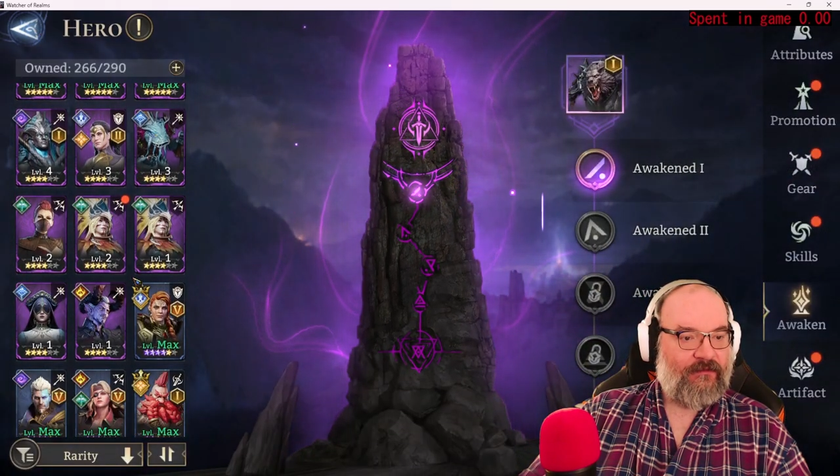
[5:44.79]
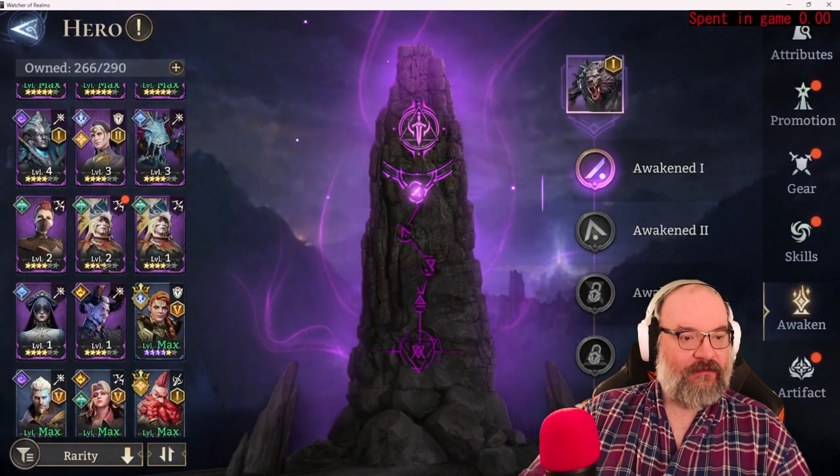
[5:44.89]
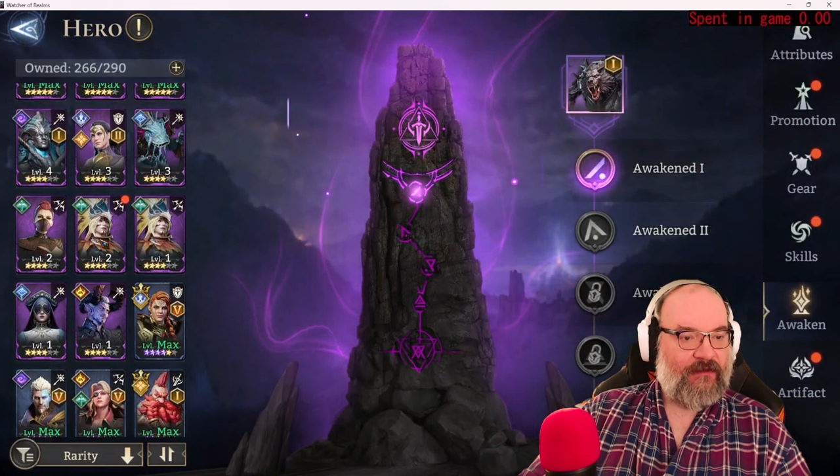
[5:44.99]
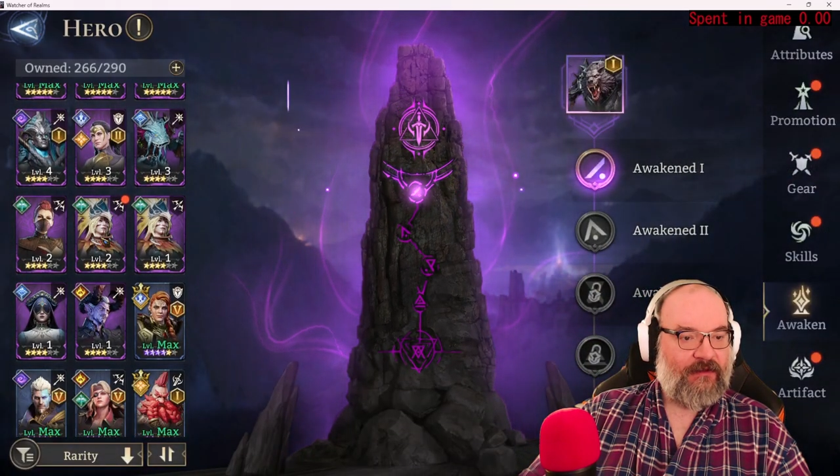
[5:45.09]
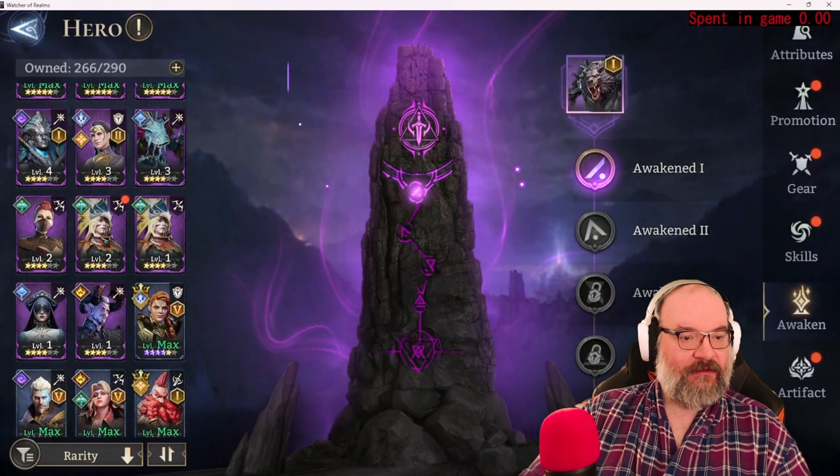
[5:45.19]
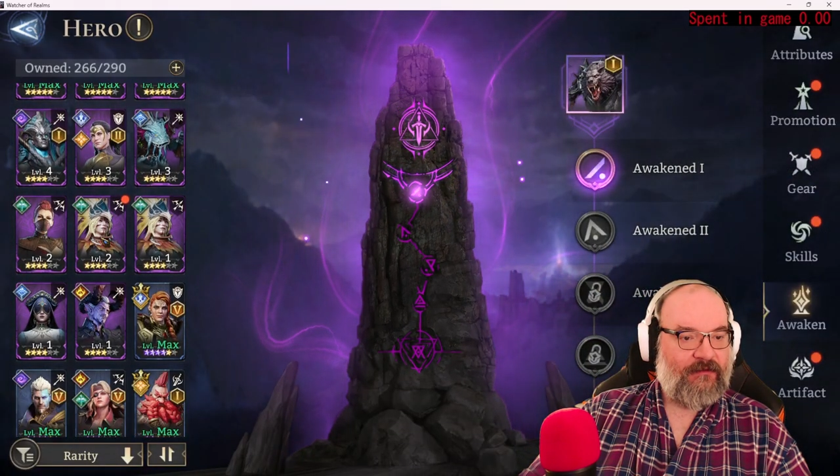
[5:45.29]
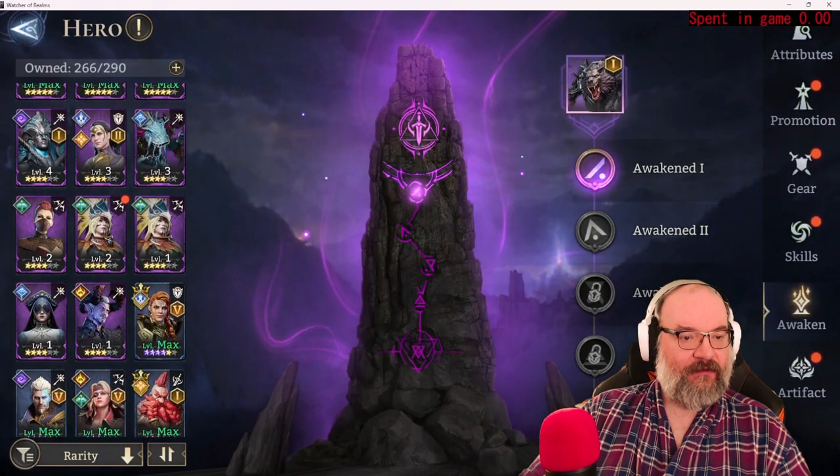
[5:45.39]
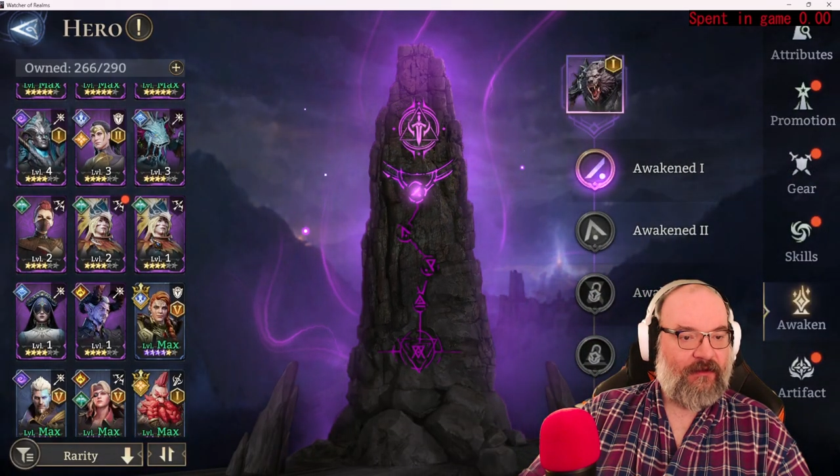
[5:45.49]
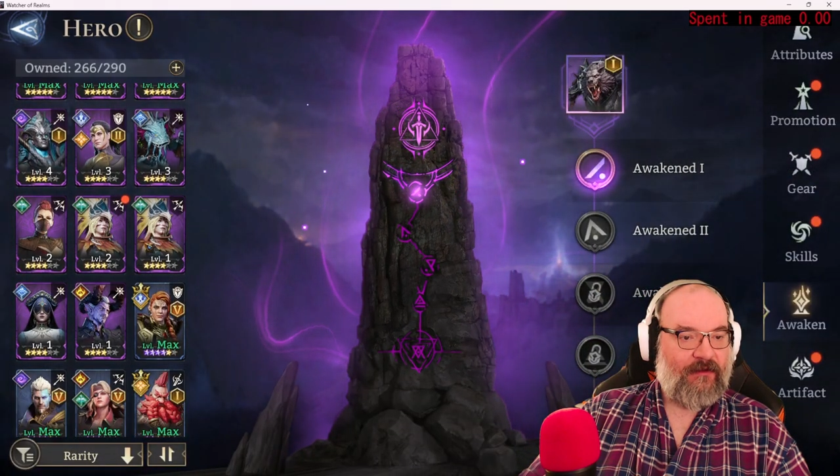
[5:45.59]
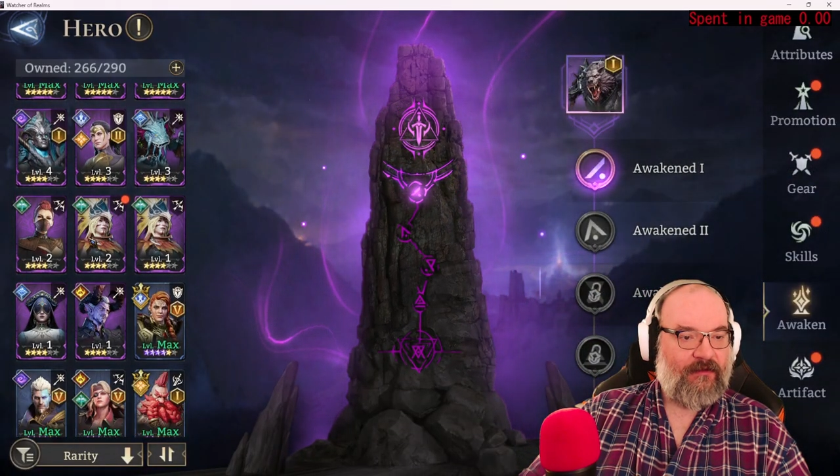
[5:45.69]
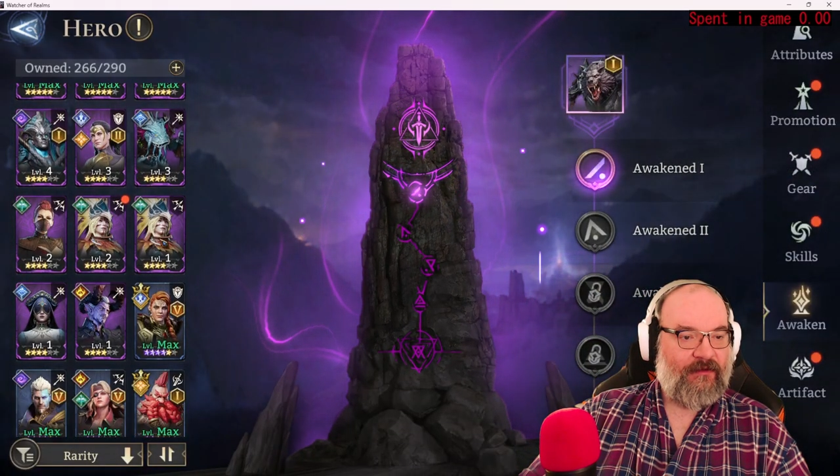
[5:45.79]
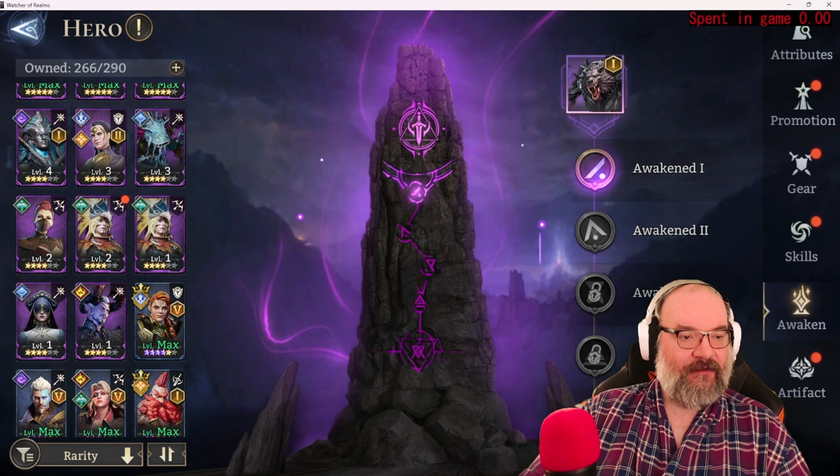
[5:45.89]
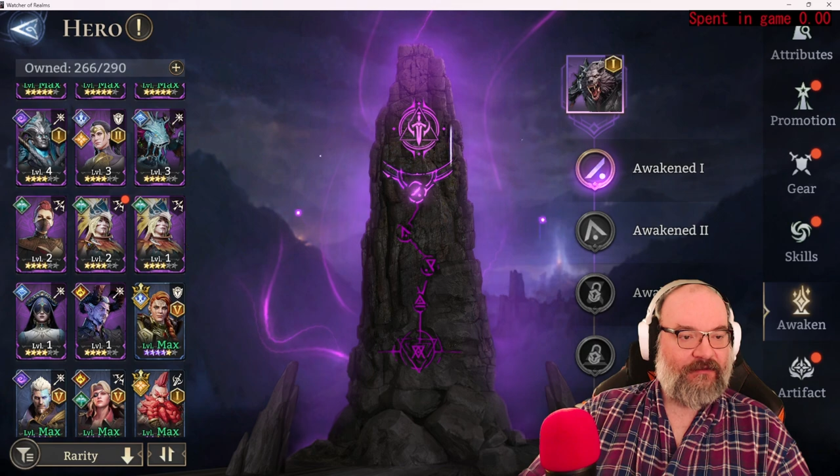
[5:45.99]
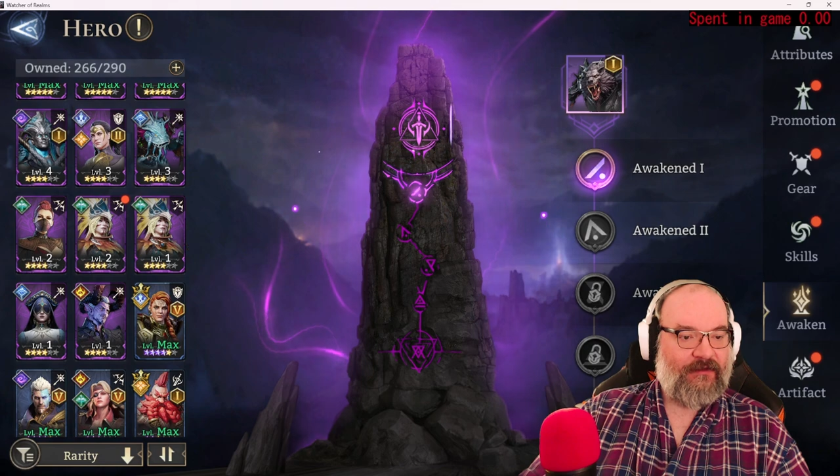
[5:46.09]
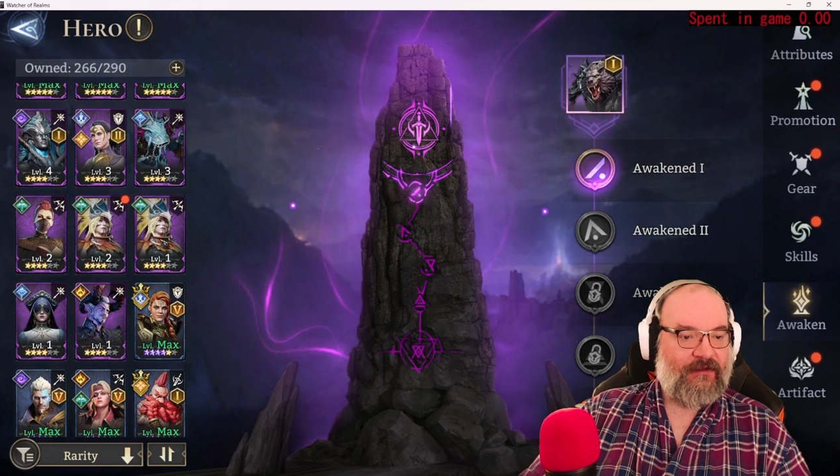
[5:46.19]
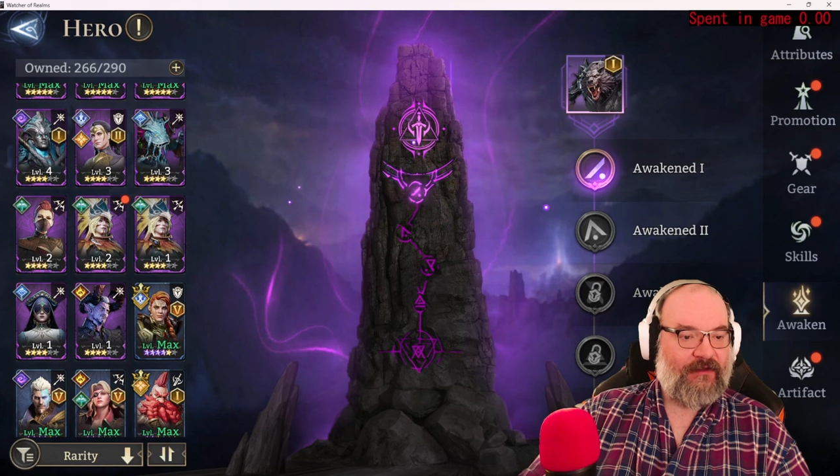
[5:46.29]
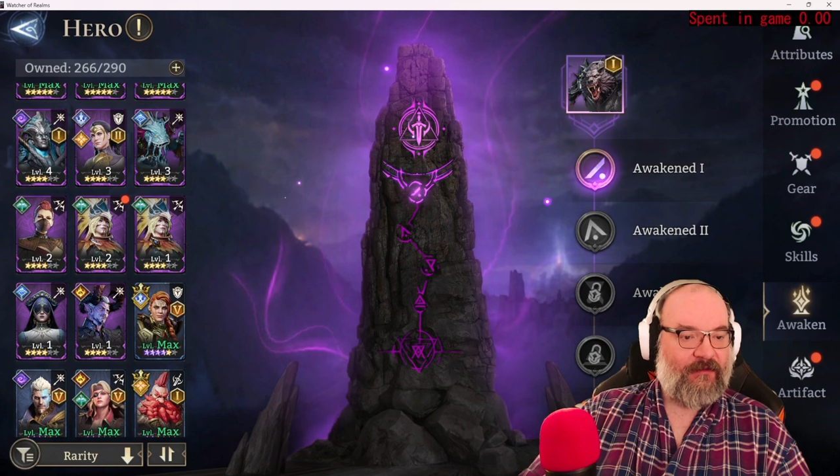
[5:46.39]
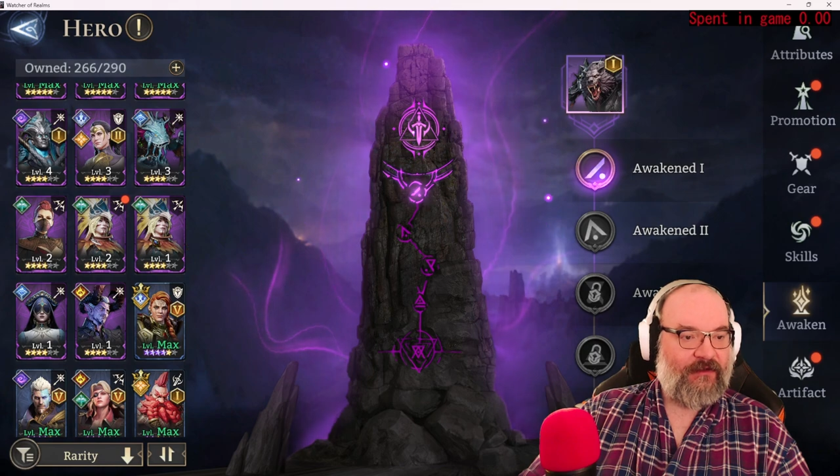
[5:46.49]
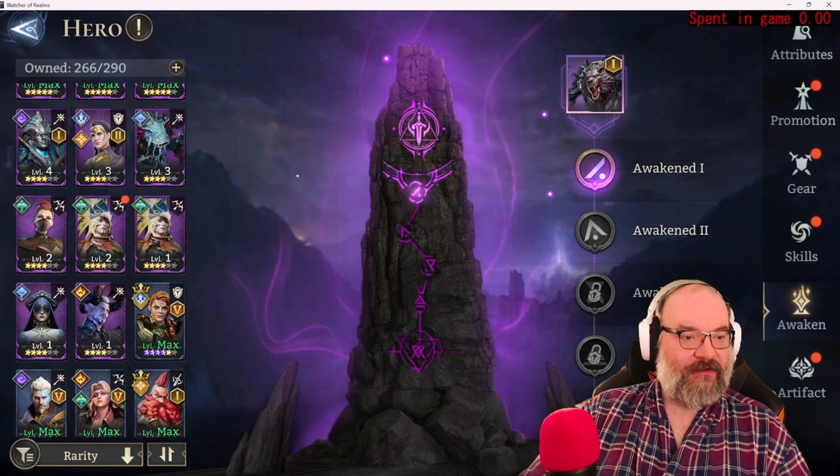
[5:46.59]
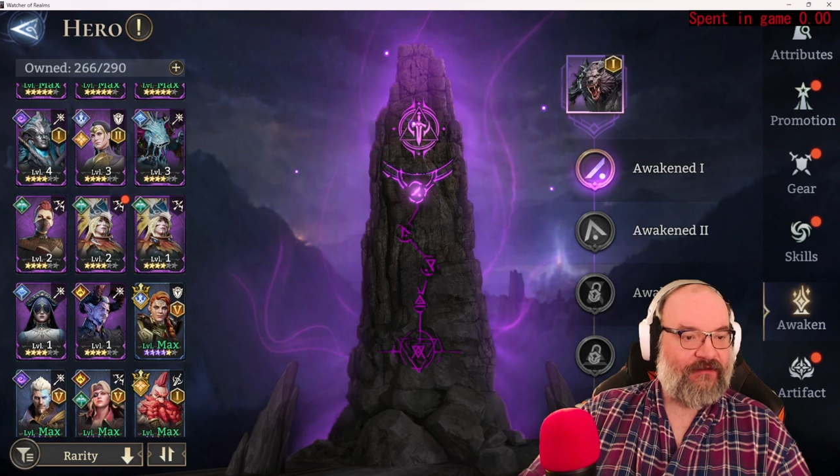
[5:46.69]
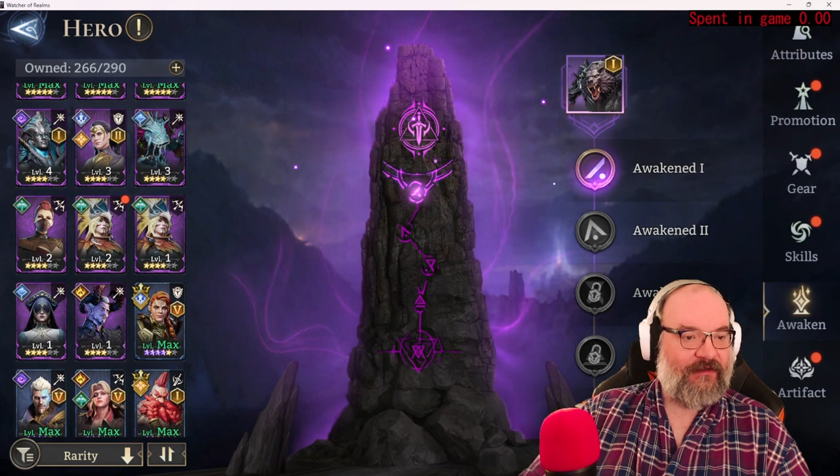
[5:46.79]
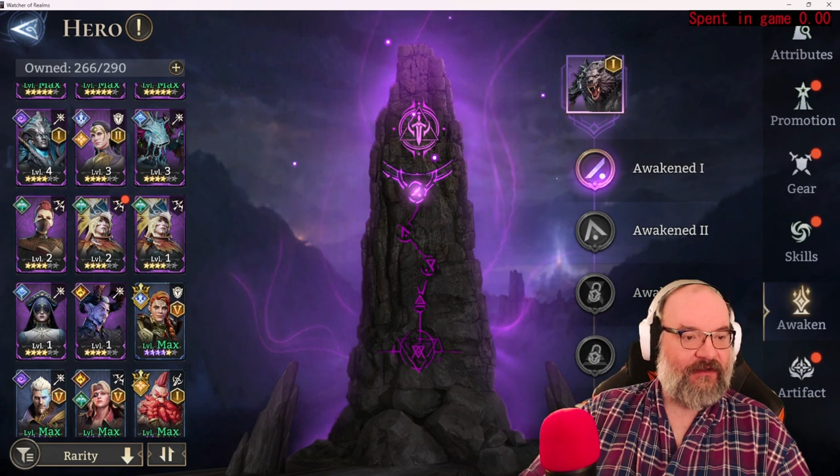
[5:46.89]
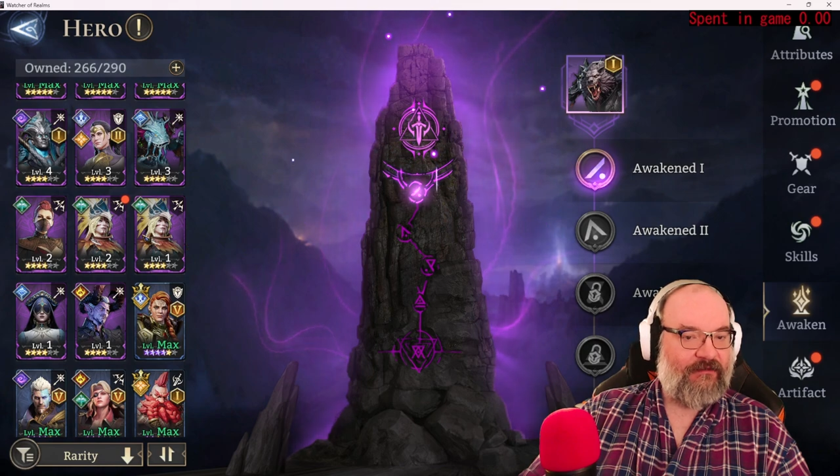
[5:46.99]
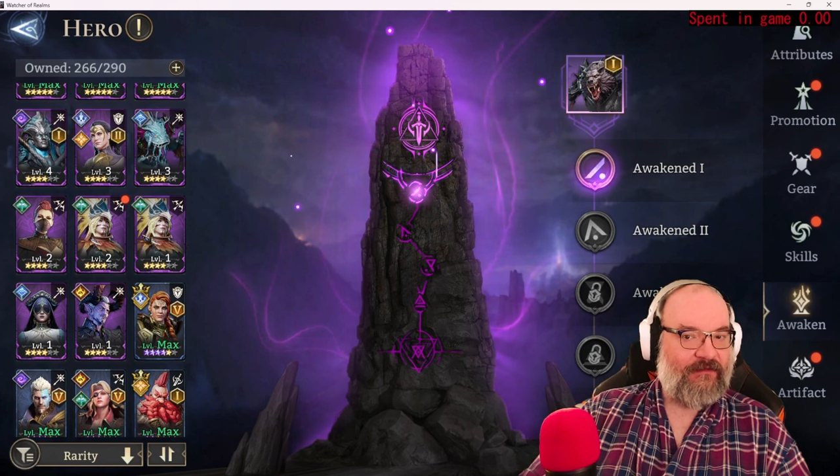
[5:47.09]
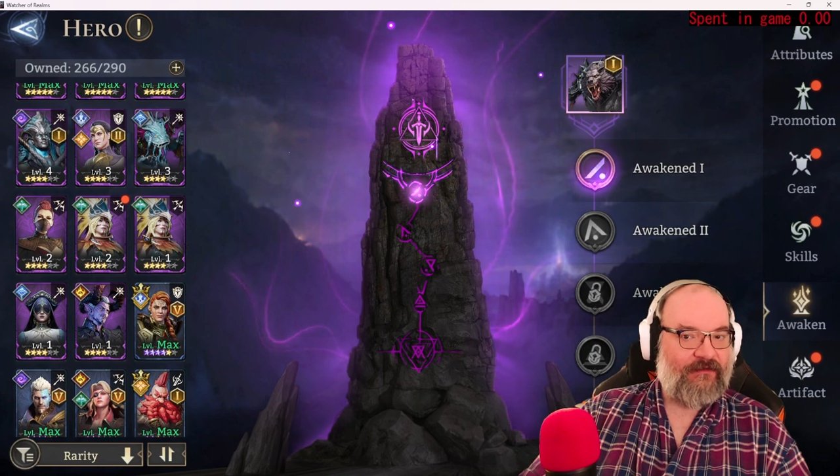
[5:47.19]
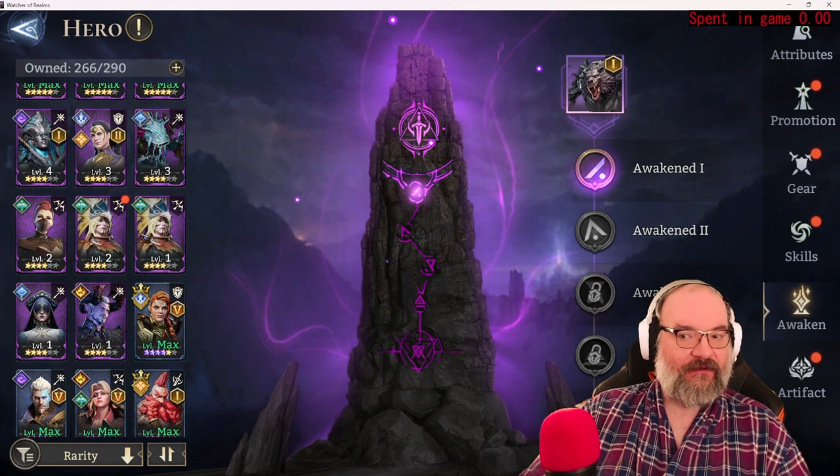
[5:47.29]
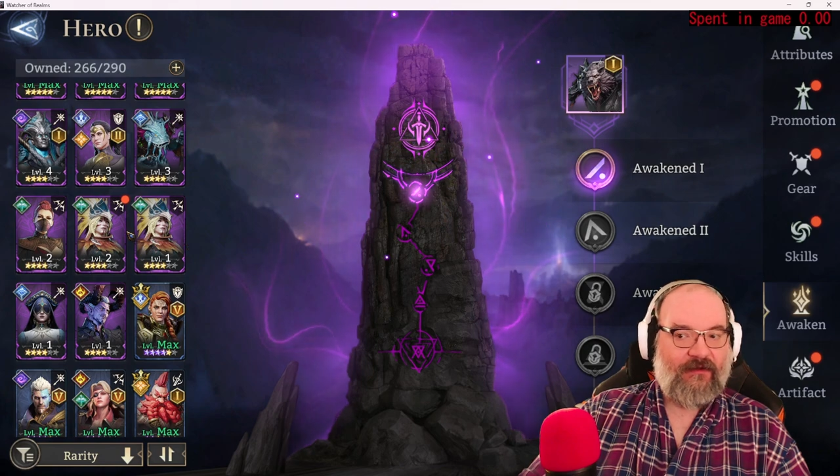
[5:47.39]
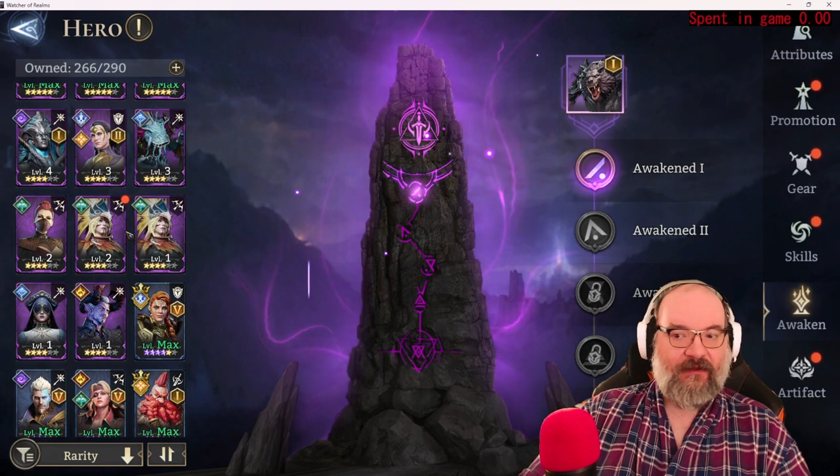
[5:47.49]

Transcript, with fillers: Well, I can do her. Those I think I'm going to save because